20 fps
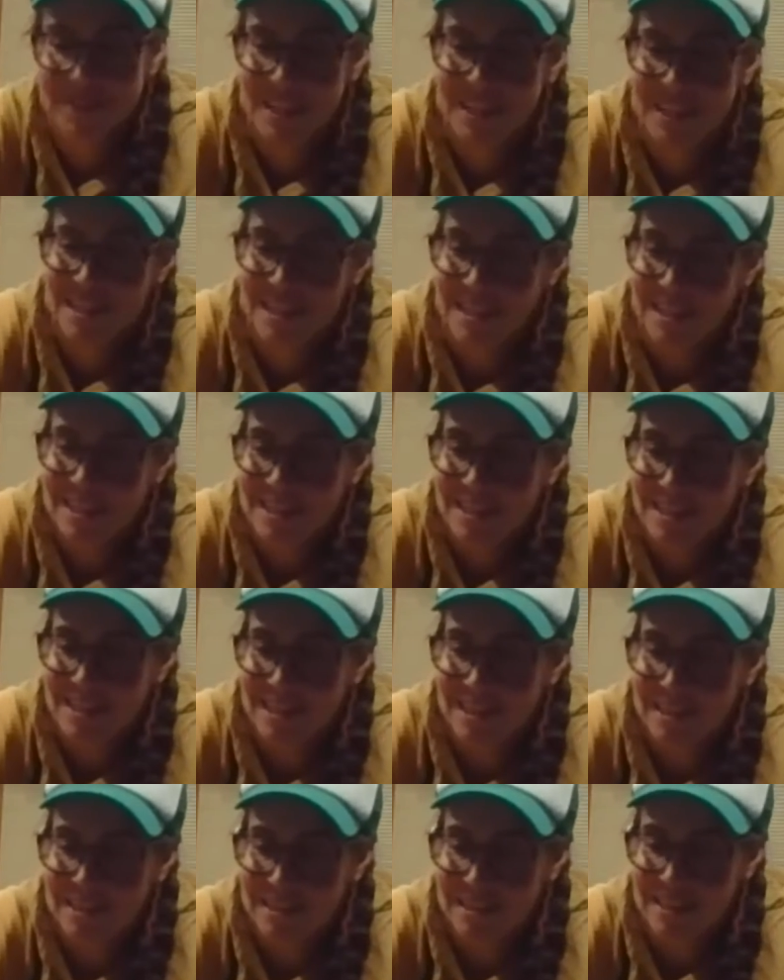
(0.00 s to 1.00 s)
So
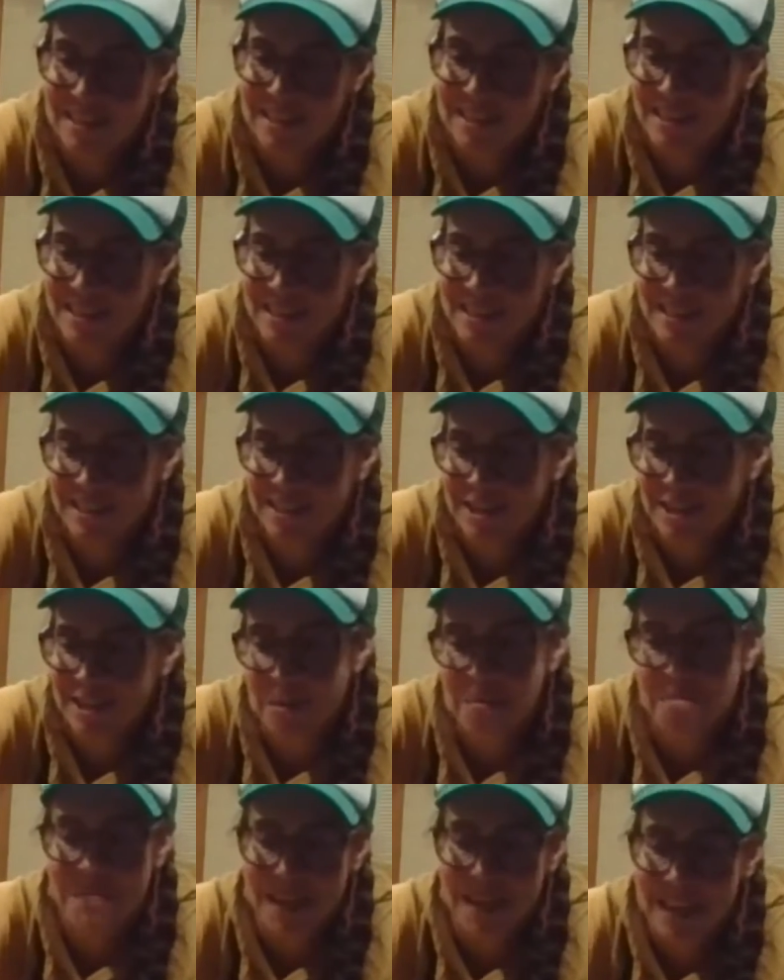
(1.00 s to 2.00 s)
these are Urbana
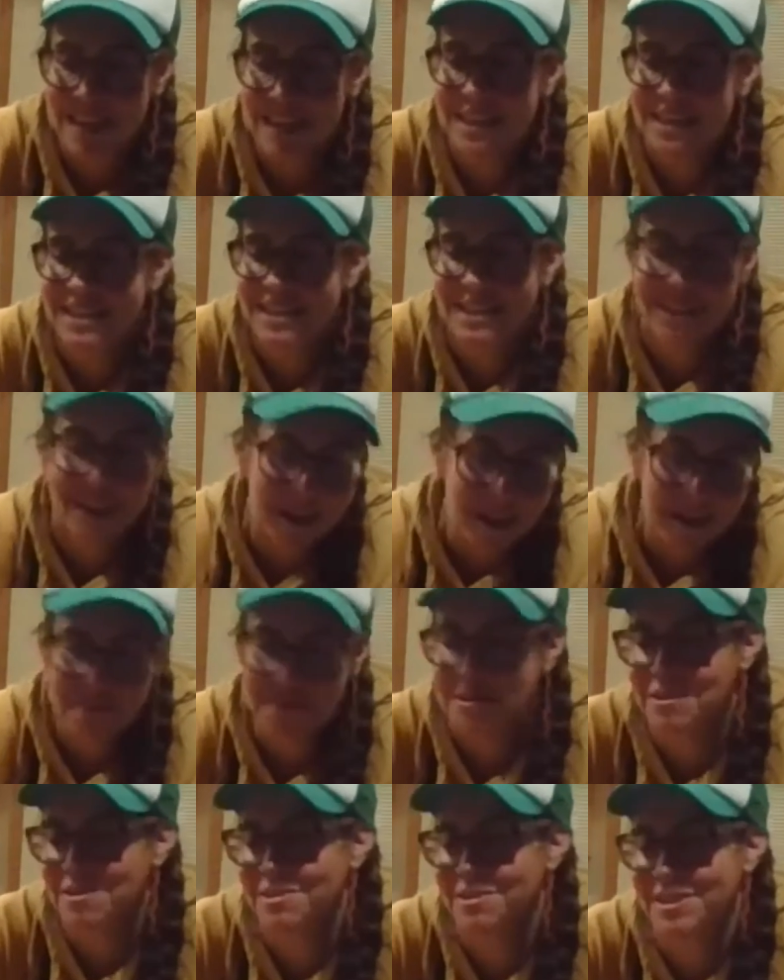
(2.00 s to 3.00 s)
Compost
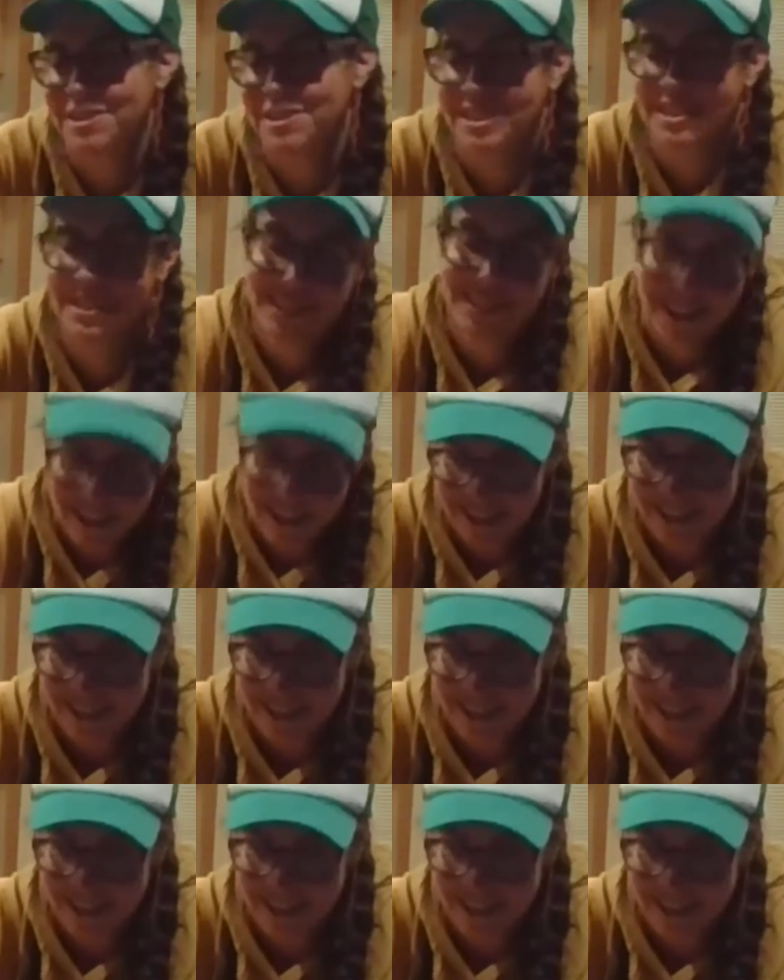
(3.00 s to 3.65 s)
nachos